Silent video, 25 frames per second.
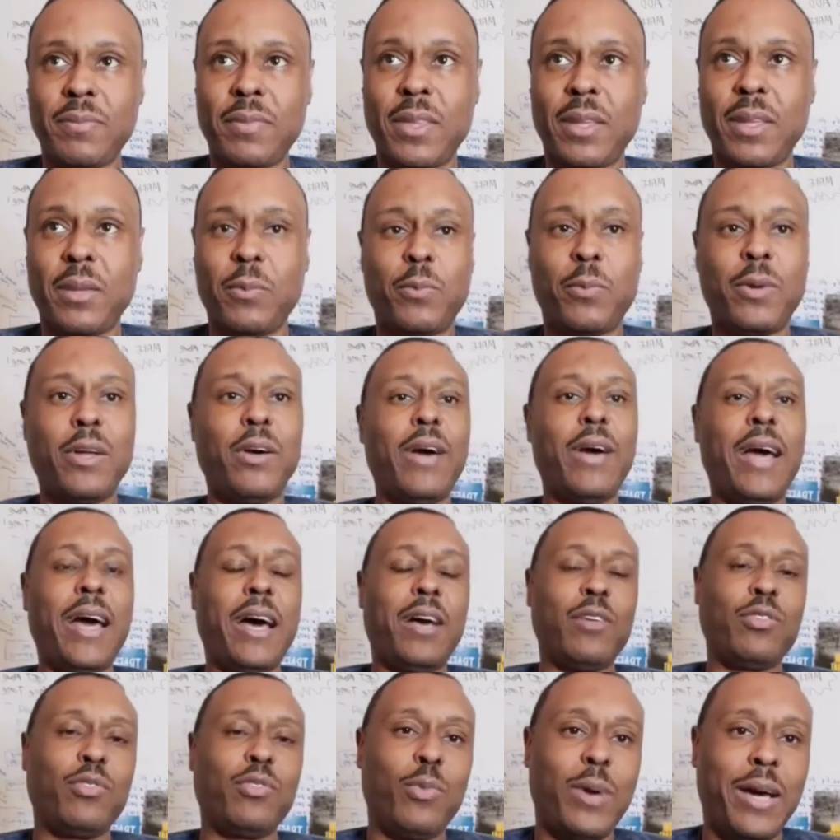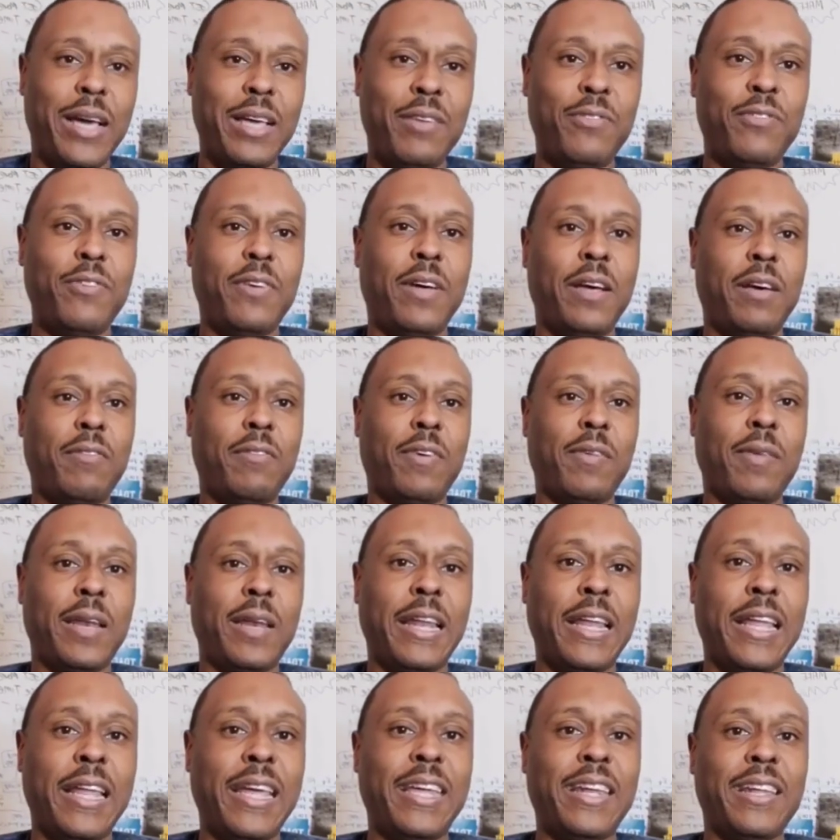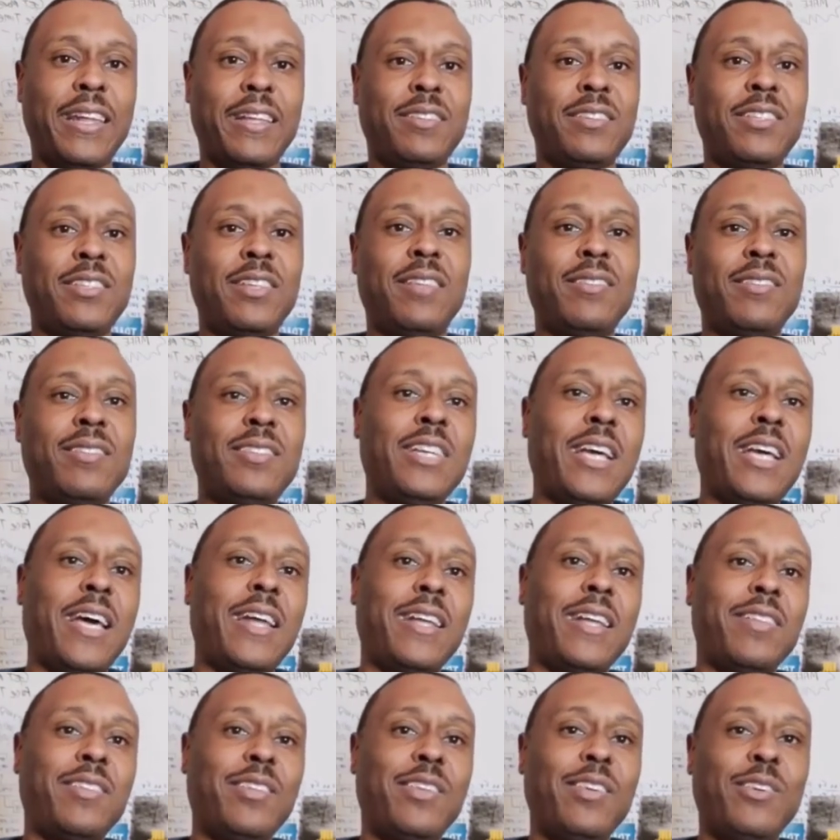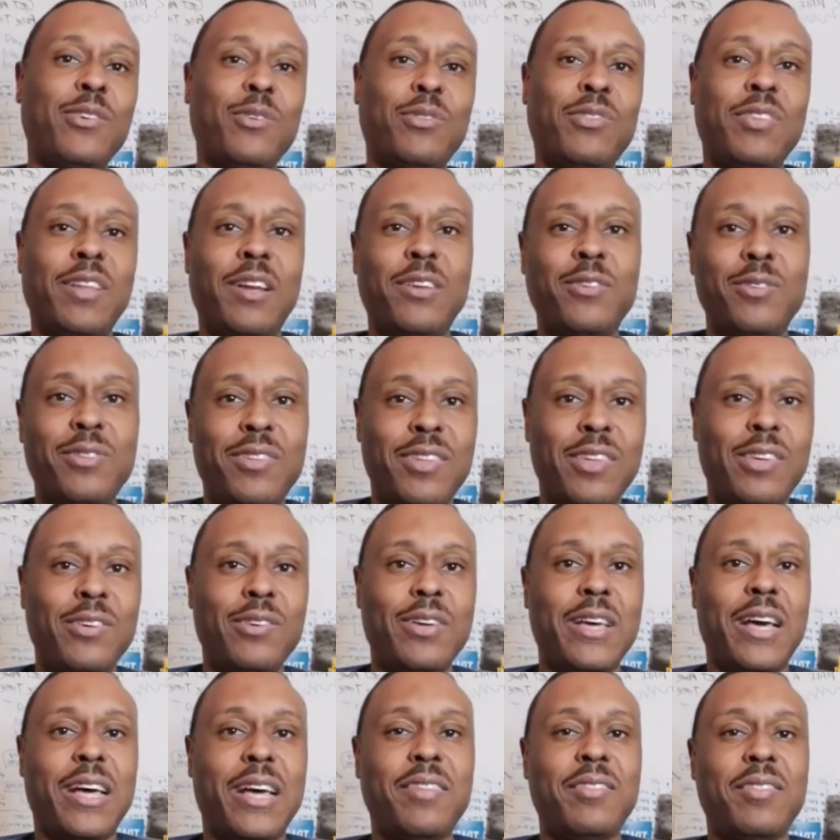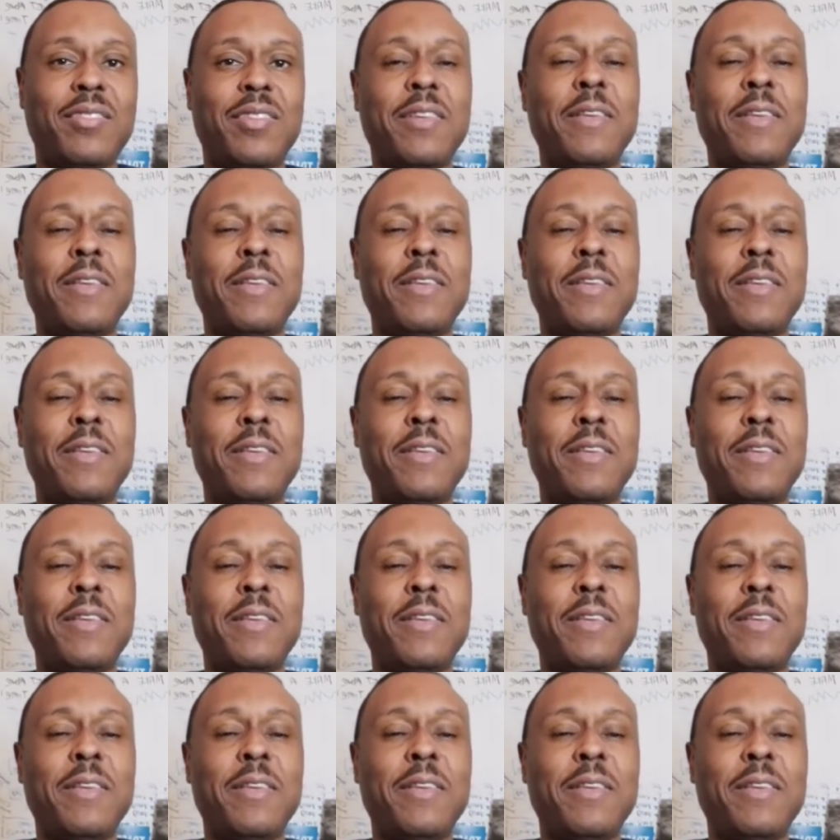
Real Housewife of Atlanta. Shout out to you. Salute to you guys.